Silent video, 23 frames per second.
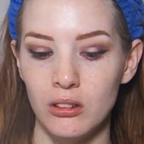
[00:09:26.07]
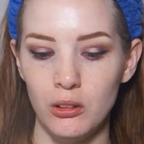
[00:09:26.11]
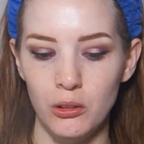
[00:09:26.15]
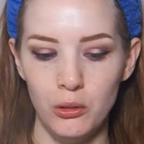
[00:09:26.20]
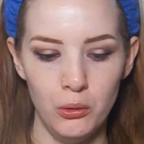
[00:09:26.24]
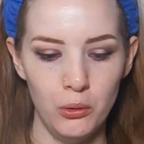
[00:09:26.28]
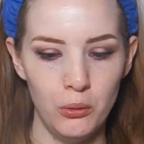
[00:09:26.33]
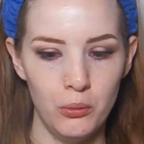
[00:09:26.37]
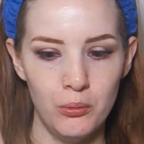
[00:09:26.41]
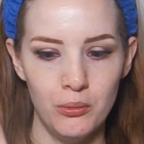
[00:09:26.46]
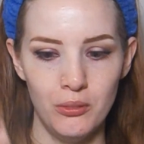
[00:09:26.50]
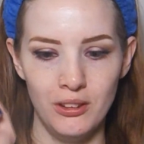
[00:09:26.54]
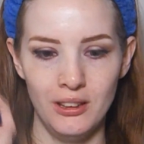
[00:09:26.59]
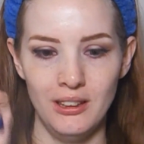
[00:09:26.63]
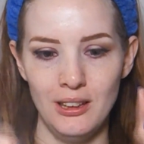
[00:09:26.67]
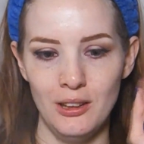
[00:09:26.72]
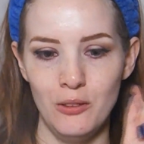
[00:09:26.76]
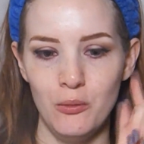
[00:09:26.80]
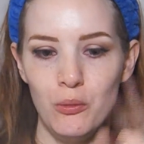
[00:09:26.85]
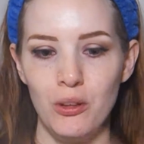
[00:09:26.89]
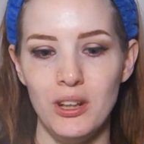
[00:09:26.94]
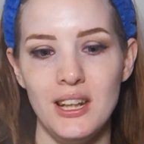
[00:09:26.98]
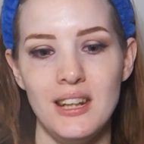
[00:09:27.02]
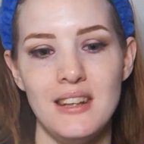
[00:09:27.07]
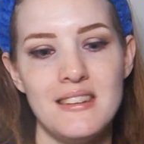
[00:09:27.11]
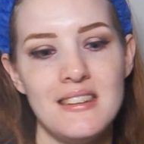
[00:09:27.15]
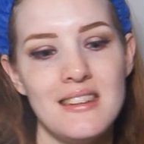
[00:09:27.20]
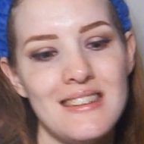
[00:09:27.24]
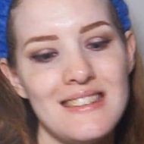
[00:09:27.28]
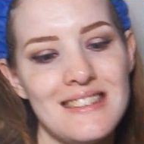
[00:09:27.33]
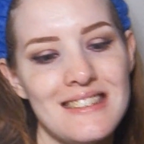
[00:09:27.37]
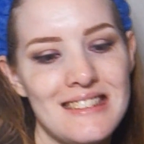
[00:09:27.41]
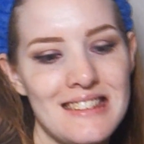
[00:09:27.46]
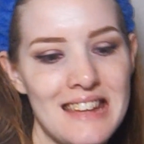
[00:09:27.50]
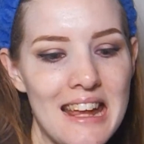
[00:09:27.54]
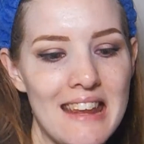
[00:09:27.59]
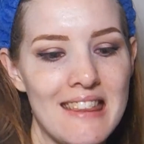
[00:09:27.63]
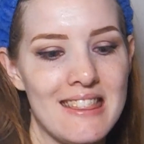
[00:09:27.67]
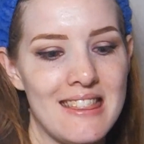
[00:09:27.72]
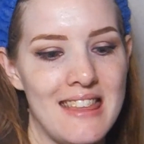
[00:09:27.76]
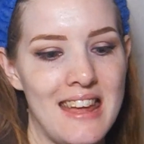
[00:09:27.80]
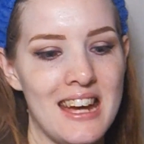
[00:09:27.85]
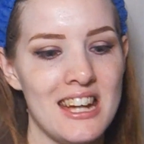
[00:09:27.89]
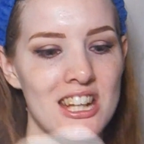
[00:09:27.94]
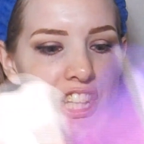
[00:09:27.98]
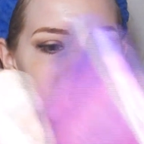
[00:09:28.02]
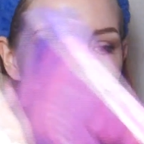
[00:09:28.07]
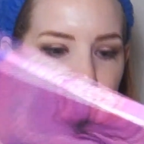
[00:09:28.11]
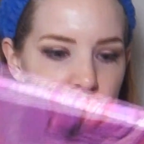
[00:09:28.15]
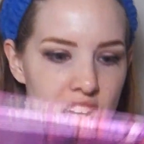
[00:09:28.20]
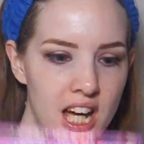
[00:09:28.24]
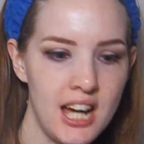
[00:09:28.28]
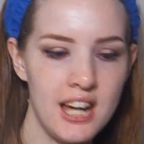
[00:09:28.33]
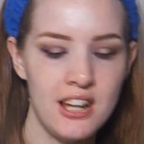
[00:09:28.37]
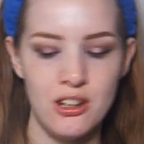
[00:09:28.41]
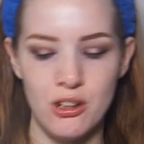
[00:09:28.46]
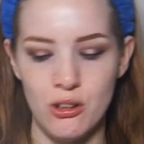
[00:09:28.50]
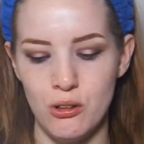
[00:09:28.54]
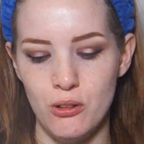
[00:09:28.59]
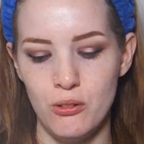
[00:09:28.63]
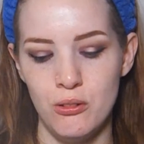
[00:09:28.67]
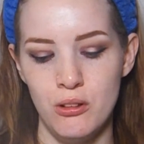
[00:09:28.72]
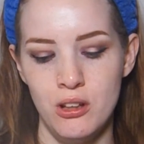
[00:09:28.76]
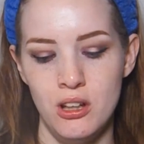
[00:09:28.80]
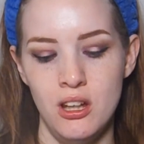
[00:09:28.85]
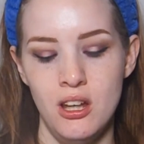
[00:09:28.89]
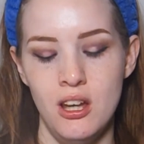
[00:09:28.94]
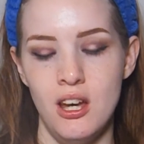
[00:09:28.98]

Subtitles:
Ooh, we need to set that shadow.